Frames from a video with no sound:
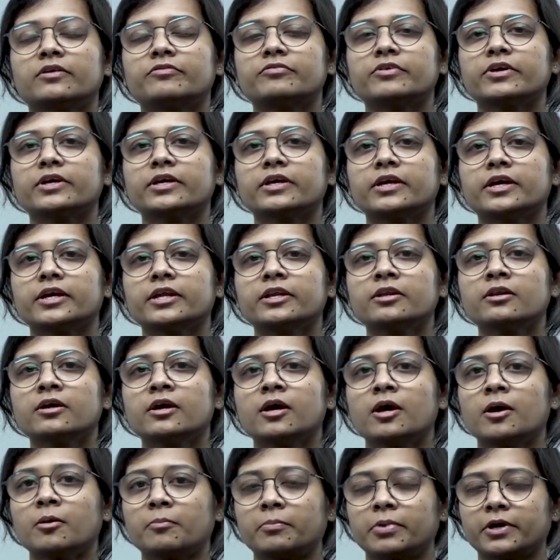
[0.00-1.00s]
living in
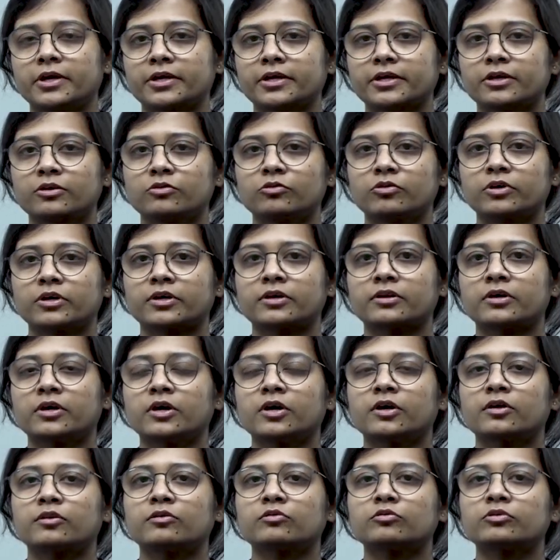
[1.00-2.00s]
particular,
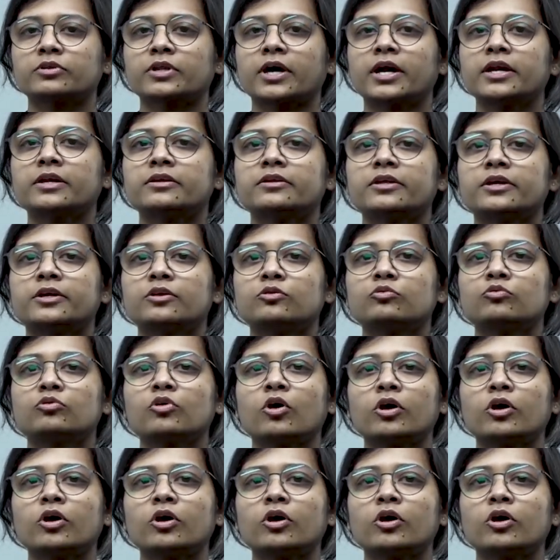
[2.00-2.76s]
so that they do